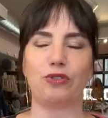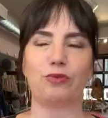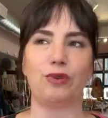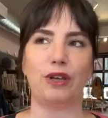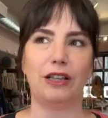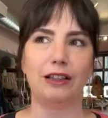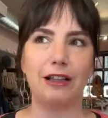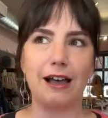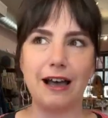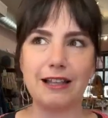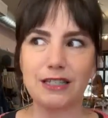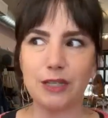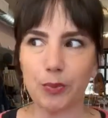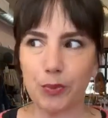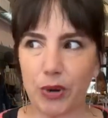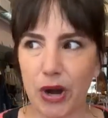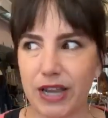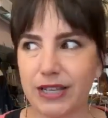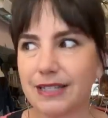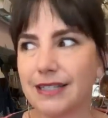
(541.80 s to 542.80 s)
home with me. Lots
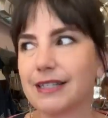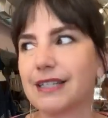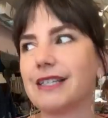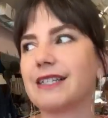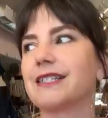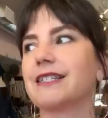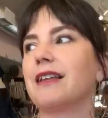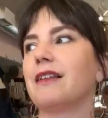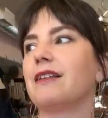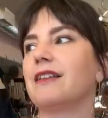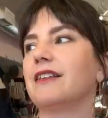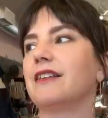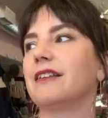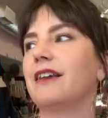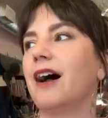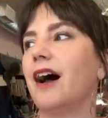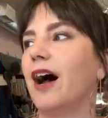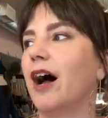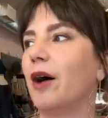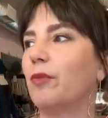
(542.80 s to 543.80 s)
of price lists
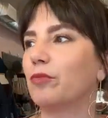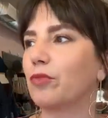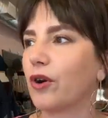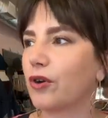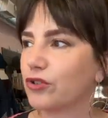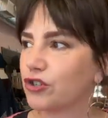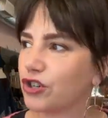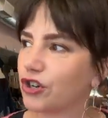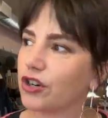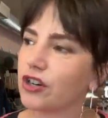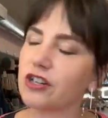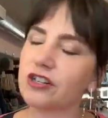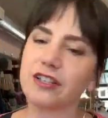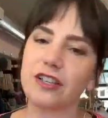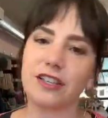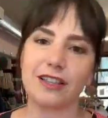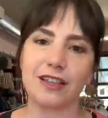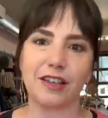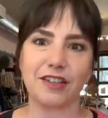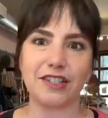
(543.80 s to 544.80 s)
and
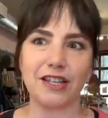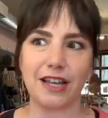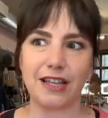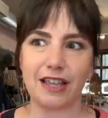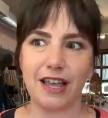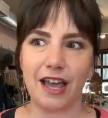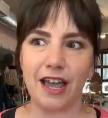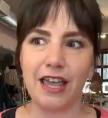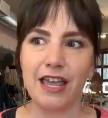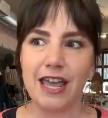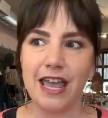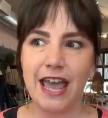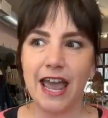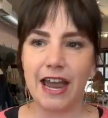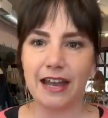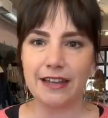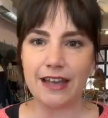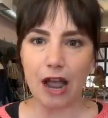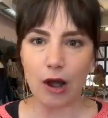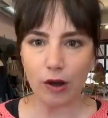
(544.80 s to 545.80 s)
brochures and things like that,
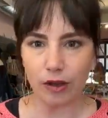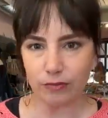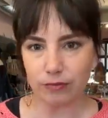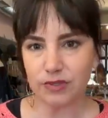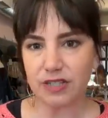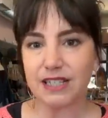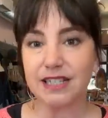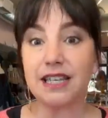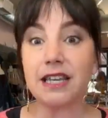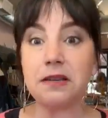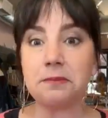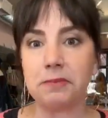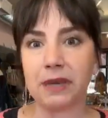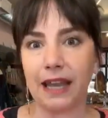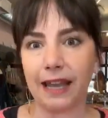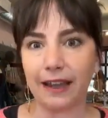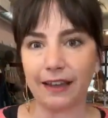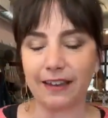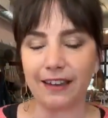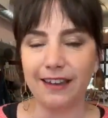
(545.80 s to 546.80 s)
and now I'm
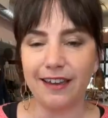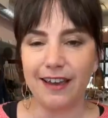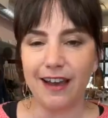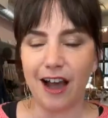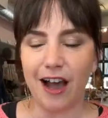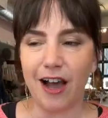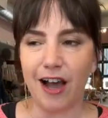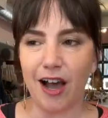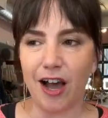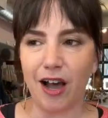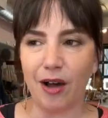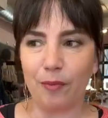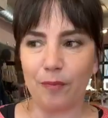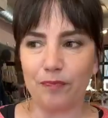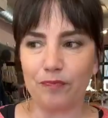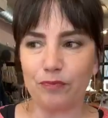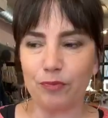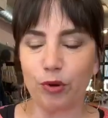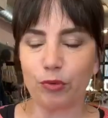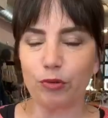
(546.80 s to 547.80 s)
scheming.
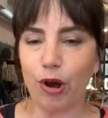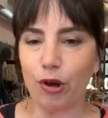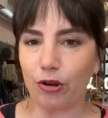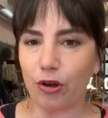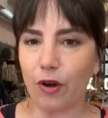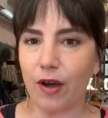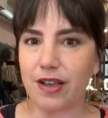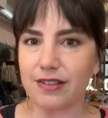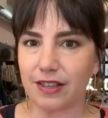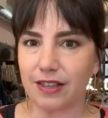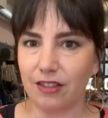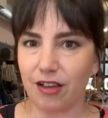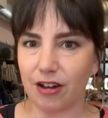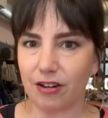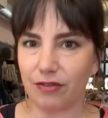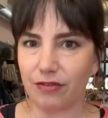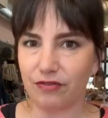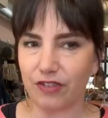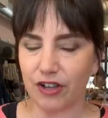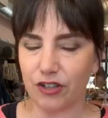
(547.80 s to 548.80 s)
Berroco has a
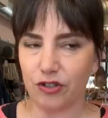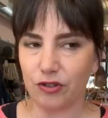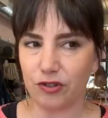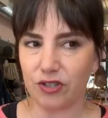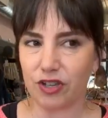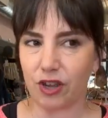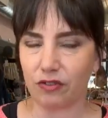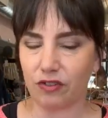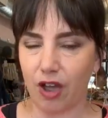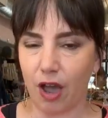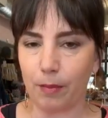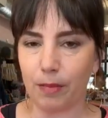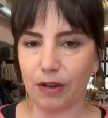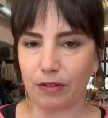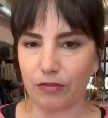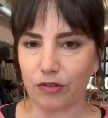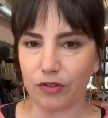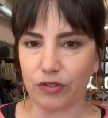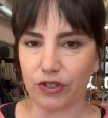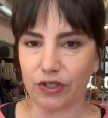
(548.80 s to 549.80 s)
lot of fun new stuff
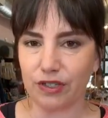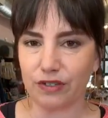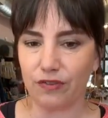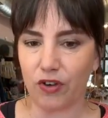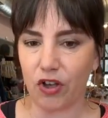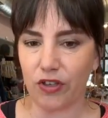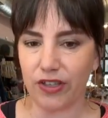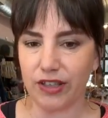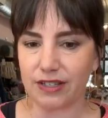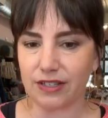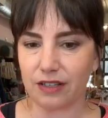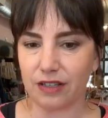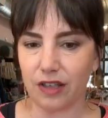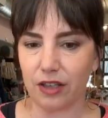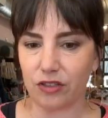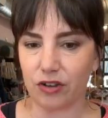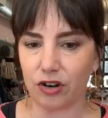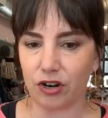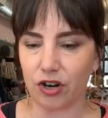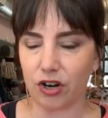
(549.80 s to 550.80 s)
coming for this fall. That's
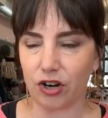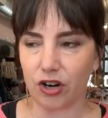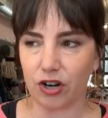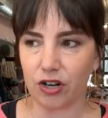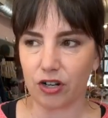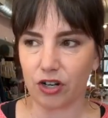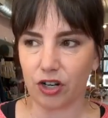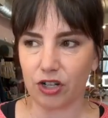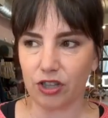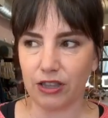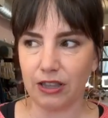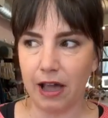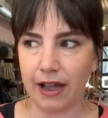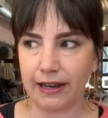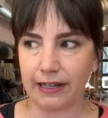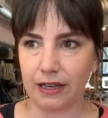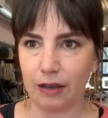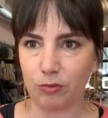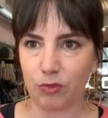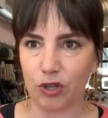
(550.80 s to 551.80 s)
another
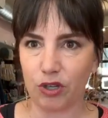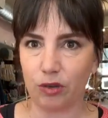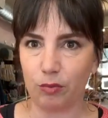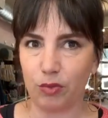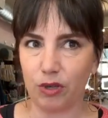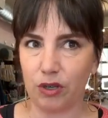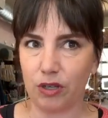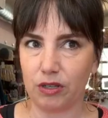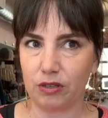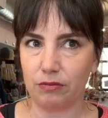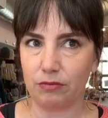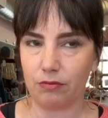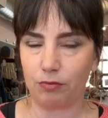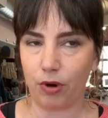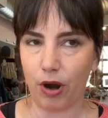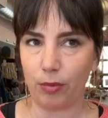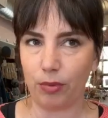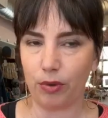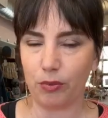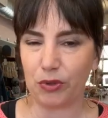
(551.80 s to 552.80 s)
line I'm going to be
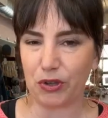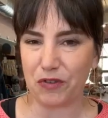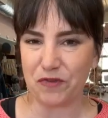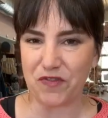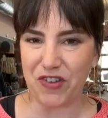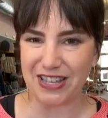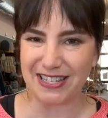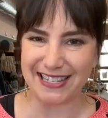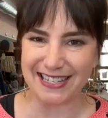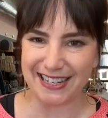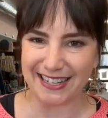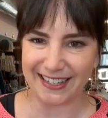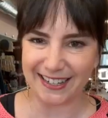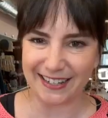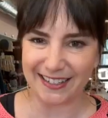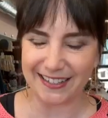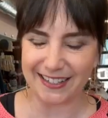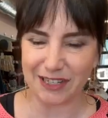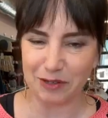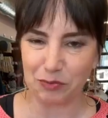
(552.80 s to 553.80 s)
probably investing
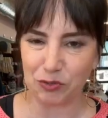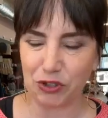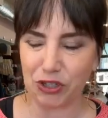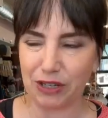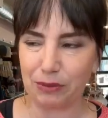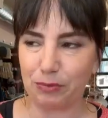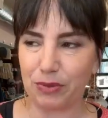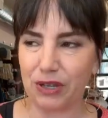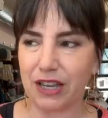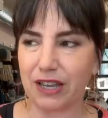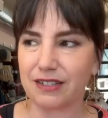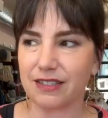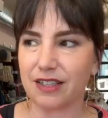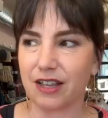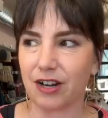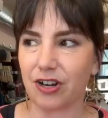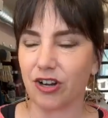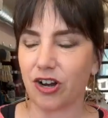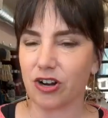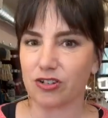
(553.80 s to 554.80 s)
in deeply because
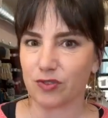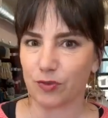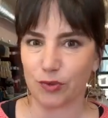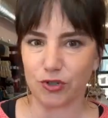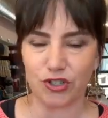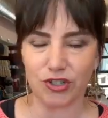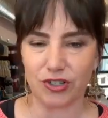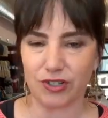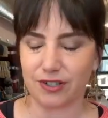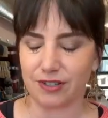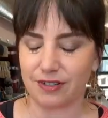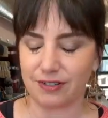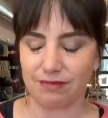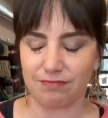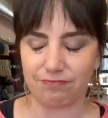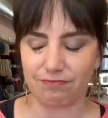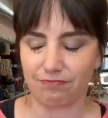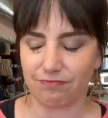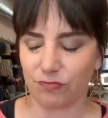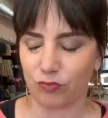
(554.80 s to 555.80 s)
their yarns were just
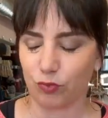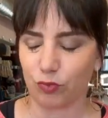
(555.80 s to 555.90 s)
